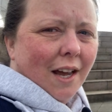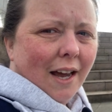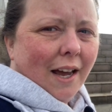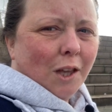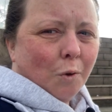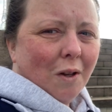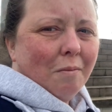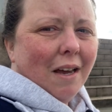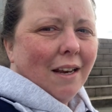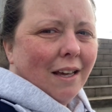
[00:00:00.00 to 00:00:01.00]
the Queen
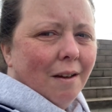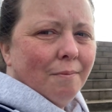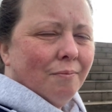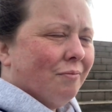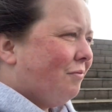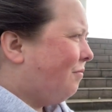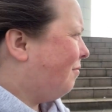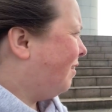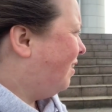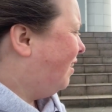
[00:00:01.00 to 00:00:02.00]
Mary.
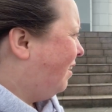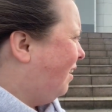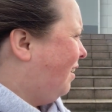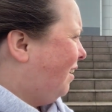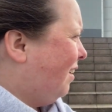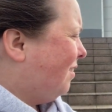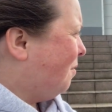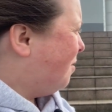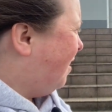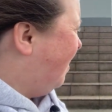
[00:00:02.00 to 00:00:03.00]
So
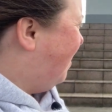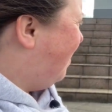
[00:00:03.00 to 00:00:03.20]
I'm gonna